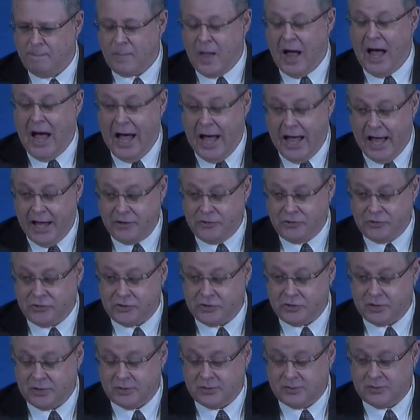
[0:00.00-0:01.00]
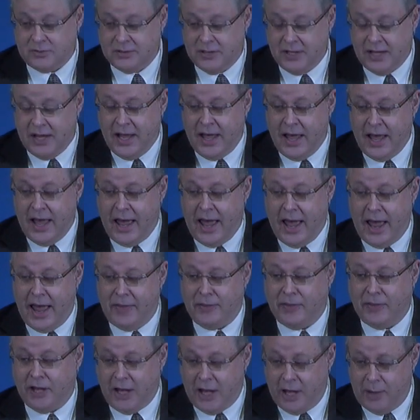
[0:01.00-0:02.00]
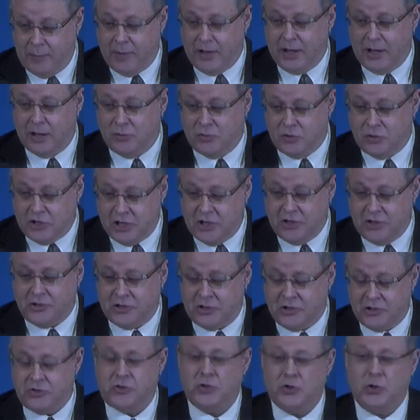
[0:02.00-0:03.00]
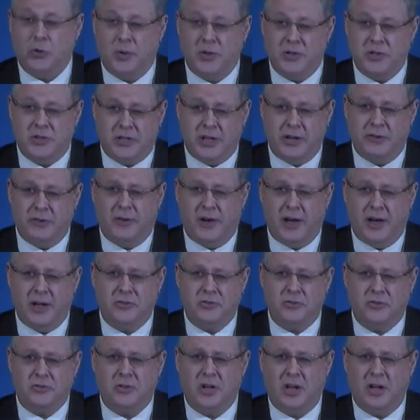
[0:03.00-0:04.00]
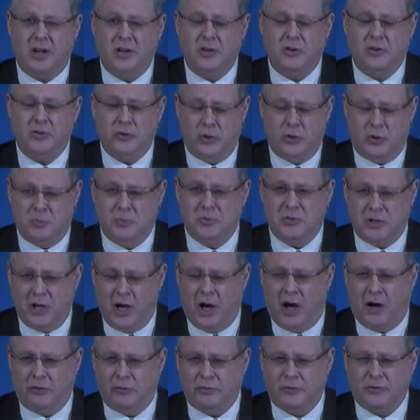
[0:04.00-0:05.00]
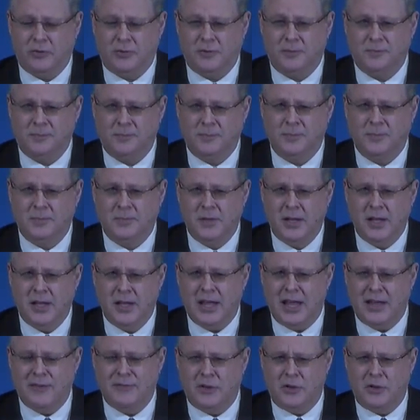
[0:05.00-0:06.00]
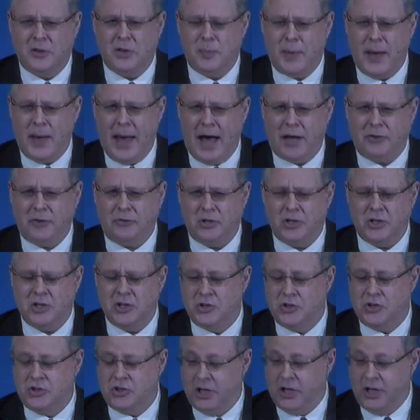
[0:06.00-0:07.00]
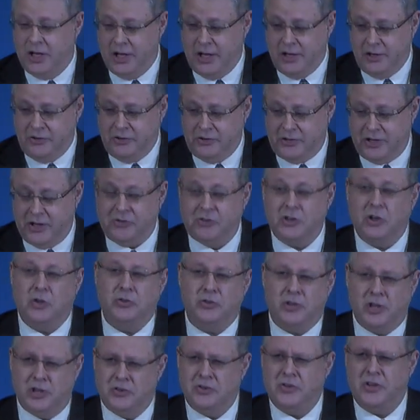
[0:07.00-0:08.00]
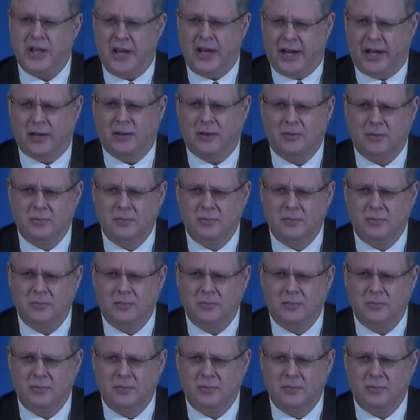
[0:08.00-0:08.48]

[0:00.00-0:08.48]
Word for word: us and the coming of Jesus to receive us to himself, even though the passage says no such thing.